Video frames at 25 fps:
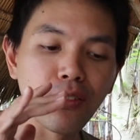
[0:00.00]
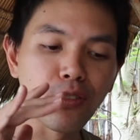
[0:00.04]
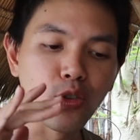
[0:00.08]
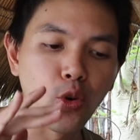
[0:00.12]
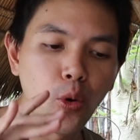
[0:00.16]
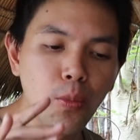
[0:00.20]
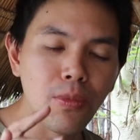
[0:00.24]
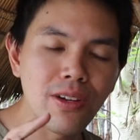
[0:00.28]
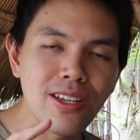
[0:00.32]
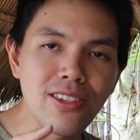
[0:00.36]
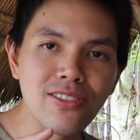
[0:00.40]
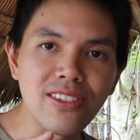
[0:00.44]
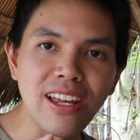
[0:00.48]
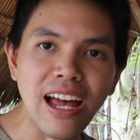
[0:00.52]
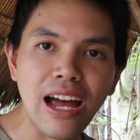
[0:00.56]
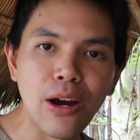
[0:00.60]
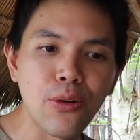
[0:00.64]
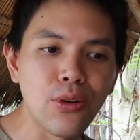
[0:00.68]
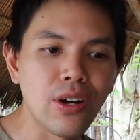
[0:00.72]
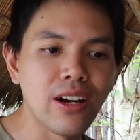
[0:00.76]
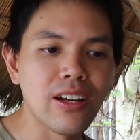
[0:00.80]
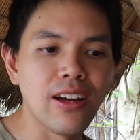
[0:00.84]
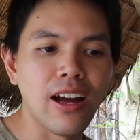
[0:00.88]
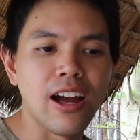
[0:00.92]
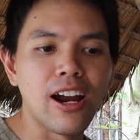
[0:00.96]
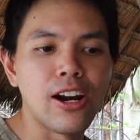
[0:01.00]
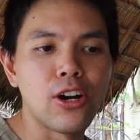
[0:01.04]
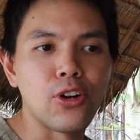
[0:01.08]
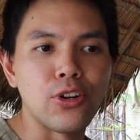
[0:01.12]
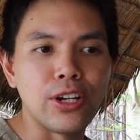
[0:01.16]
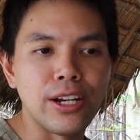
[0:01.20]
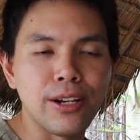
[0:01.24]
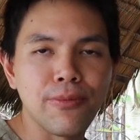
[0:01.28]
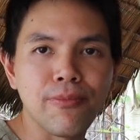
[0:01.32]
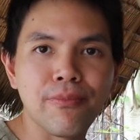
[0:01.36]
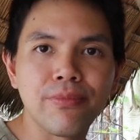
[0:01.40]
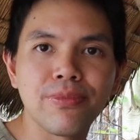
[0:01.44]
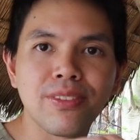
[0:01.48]
Normally sour
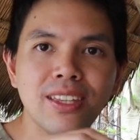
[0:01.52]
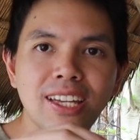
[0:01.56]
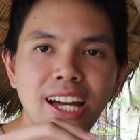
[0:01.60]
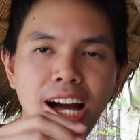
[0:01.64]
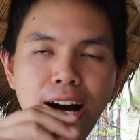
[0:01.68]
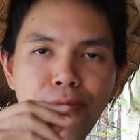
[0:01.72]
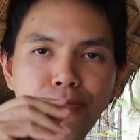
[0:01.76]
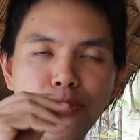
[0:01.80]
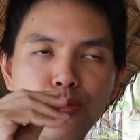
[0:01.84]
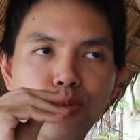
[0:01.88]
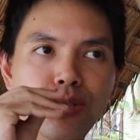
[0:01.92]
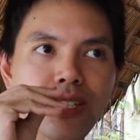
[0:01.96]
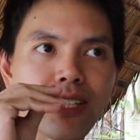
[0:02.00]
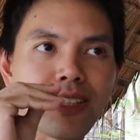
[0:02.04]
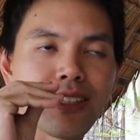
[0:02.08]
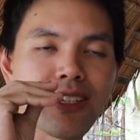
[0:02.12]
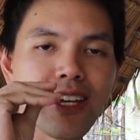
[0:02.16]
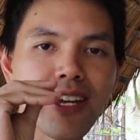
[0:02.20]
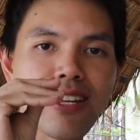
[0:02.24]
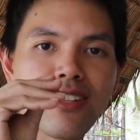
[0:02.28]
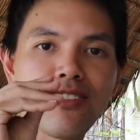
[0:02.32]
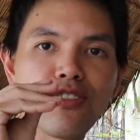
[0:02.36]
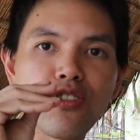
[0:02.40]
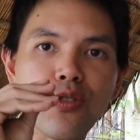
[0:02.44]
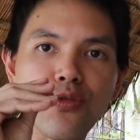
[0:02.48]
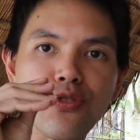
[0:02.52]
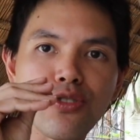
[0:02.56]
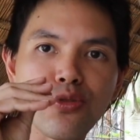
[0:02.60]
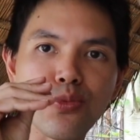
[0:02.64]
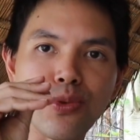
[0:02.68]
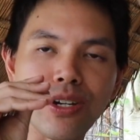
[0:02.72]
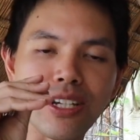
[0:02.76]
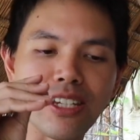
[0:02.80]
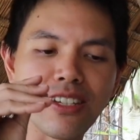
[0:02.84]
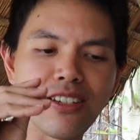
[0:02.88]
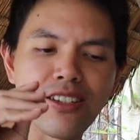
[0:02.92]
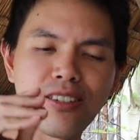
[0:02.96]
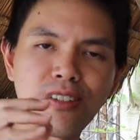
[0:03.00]
curry comes with a tinge of
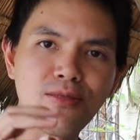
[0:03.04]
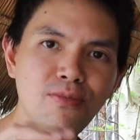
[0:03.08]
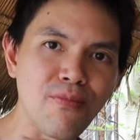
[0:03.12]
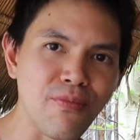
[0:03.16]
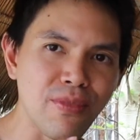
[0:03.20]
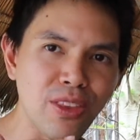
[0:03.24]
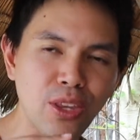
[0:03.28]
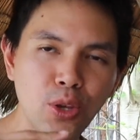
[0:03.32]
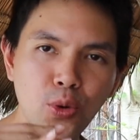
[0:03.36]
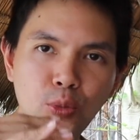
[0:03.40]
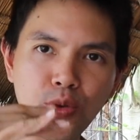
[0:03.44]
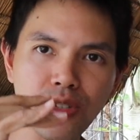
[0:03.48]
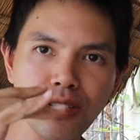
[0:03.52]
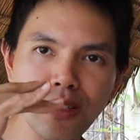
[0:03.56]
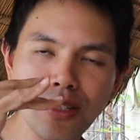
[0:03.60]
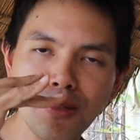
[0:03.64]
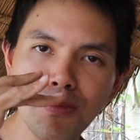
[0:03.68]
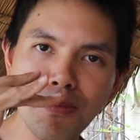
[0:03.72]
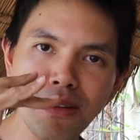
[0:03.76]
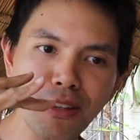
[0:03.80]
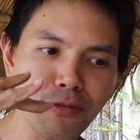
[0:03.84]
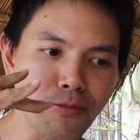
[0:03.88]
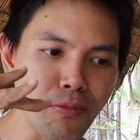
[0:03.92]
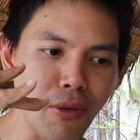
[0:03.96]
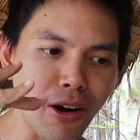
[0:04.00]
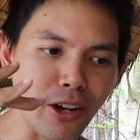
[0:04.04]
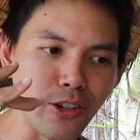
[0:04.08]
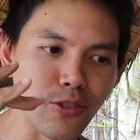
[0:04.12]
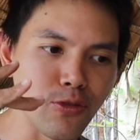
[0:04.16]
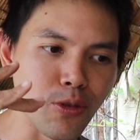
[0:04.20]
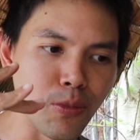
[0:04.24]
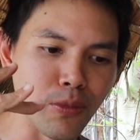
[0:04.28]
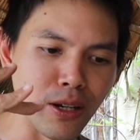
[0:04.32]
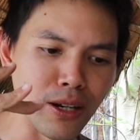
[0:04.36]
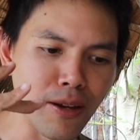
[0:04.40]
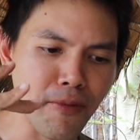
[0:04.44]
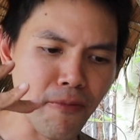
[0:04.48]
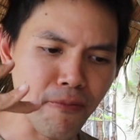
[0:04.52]
sweetness, which is a bit much
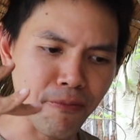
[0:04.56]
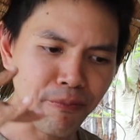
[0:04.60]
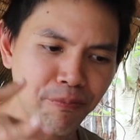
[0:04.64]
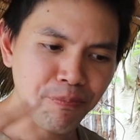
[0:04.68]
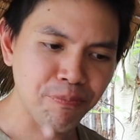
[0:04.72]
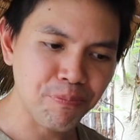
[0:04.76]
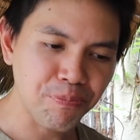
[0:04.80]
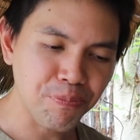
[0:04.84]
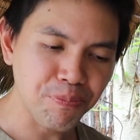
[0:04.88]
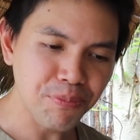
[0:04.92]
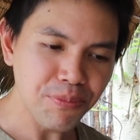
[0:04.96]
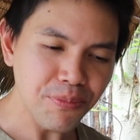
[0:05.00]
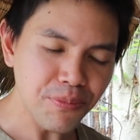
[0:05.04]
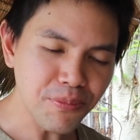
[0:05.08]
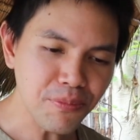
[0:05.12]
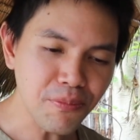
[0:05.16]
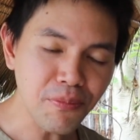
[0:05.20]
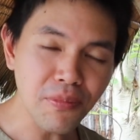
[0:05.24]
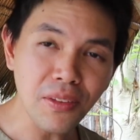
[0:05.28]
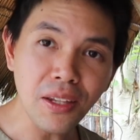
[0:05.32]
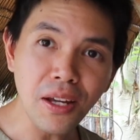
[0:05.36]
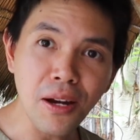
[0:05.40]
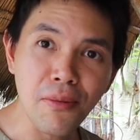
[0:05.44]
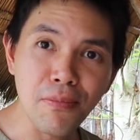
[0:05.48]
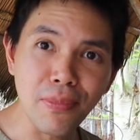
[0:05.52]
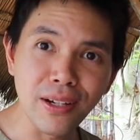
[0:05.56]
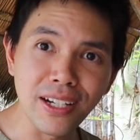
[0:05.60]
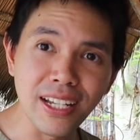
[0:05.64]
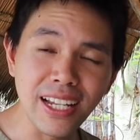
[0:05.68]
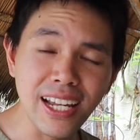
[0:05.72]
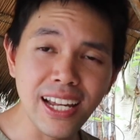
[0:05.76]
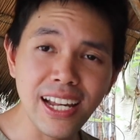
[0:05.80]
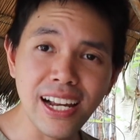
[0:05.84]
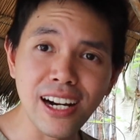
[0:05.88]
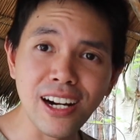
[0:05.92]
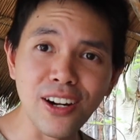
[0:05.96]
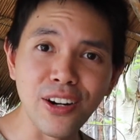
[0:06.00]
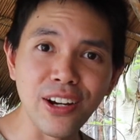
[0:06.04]
for me. But
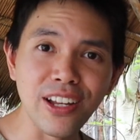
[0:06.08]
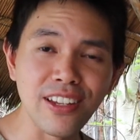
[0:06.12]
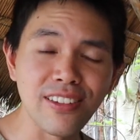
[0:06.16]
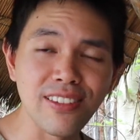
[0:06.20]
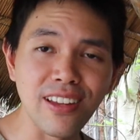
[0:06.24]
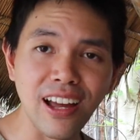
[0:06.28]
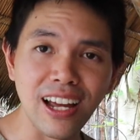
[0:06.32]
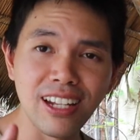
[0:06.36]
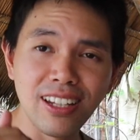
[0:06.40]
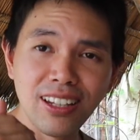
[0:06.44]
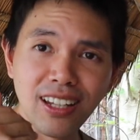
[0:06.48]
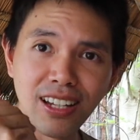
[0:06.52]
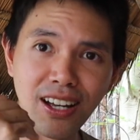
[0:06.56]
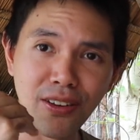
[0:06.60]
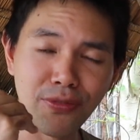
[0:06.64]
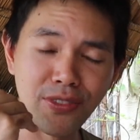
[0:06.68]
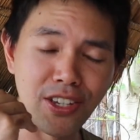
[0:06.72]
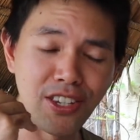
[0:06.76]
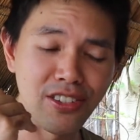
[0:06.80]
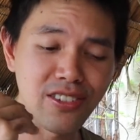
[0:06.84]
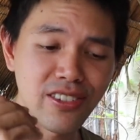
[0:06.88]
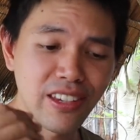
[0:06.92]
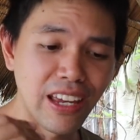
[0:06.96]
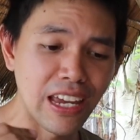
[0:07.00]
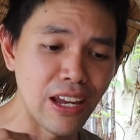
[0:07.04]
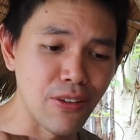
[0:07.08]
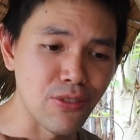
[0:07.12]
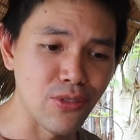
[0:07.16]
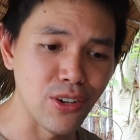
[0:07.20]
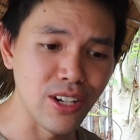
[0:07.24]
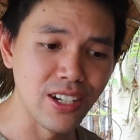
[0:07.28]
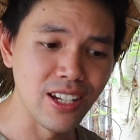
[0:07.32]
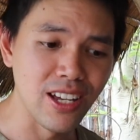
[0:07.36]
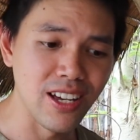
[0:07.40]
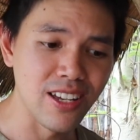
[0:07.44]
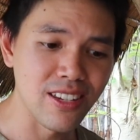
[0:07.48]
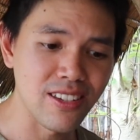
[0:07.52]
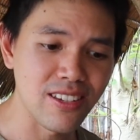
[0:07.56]
here is, I love the
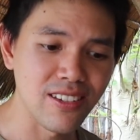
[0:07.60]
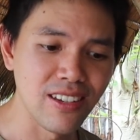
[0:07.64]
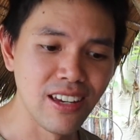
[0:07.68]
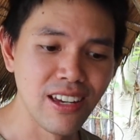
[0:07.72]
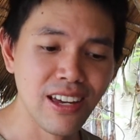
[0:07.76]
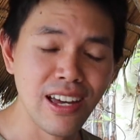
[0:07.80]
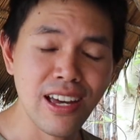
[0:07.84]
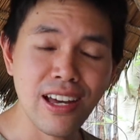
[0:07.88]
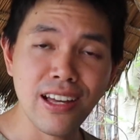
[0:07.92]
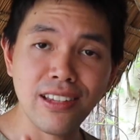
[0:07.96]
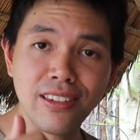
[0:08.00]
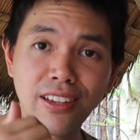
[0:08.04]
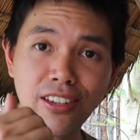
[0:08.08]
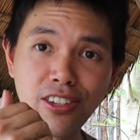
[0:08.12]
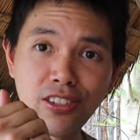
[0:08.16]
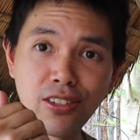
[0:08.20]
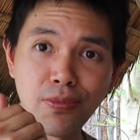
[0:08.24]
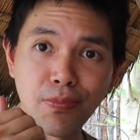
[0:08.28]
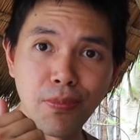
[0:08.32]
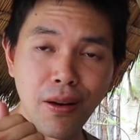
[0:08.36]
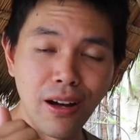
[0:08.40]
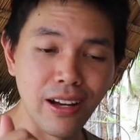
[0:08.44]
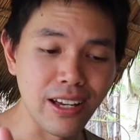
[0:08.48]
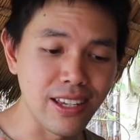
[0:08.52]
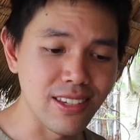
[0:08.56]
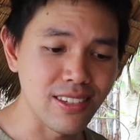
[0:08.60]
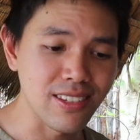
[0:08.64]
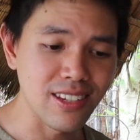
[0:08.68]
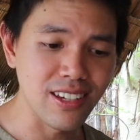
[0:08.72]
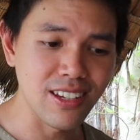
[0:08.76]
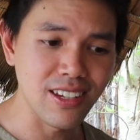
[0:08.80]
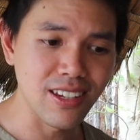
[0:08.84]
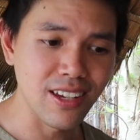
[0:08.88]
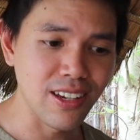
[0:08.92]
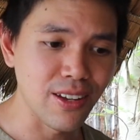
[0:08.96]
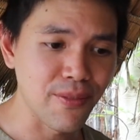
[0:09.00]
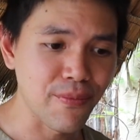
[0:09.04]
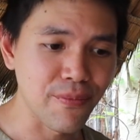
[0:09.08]
savoriness, the
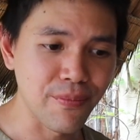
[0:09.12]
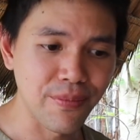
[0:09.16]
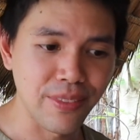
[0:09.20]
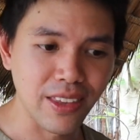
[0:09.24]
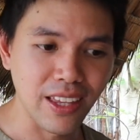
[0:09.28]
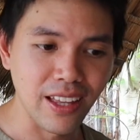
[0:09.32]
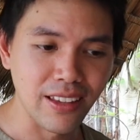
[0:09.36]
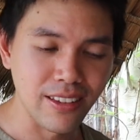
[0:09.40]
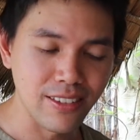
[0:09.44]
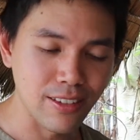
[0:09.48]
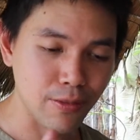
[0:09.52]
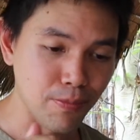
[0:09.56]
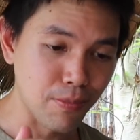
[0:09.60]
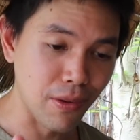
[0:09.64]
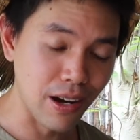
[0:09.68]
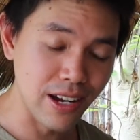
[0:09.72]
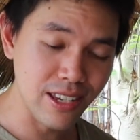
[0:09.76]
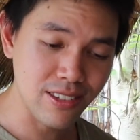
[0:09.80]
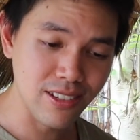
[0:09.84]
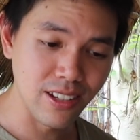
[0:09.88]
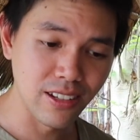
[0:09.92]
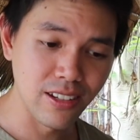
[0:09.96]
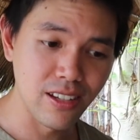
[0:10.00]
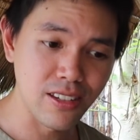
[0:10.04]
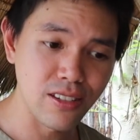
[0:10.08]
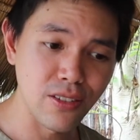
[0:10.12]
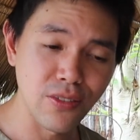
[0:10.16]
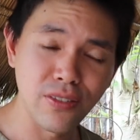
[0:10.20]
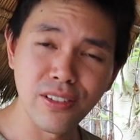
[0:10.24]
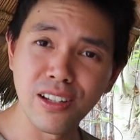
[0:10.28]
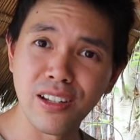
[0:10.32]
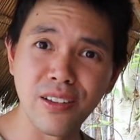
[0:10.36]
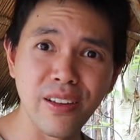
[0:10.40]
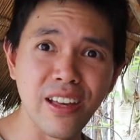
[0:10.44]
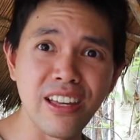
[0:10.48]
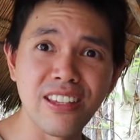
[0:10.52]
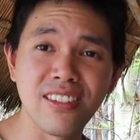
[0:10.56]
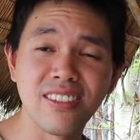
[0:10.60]
spiciness of
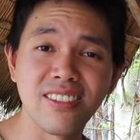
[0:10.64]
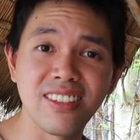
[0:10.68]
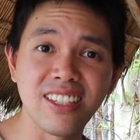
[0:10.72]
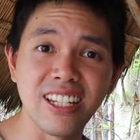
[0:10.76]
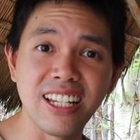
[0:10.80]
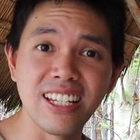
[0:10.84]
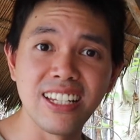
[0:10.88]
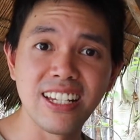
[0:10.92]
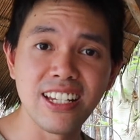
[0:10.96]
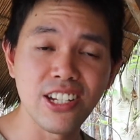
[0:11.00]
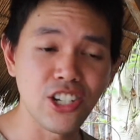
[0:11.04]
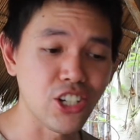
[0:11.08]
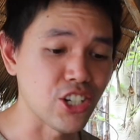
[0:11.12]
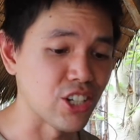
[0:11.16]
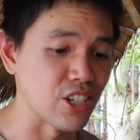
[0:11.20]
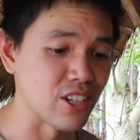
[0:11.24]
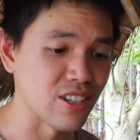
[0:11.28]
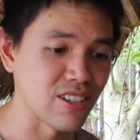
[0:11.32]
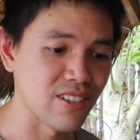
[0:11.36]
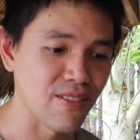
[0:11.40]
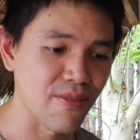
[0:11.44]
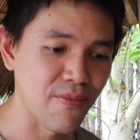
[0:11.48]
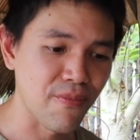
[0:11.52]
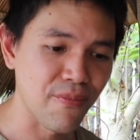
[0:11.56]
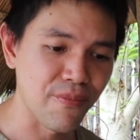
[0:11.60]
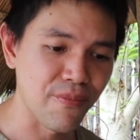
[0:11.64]
it is delicious.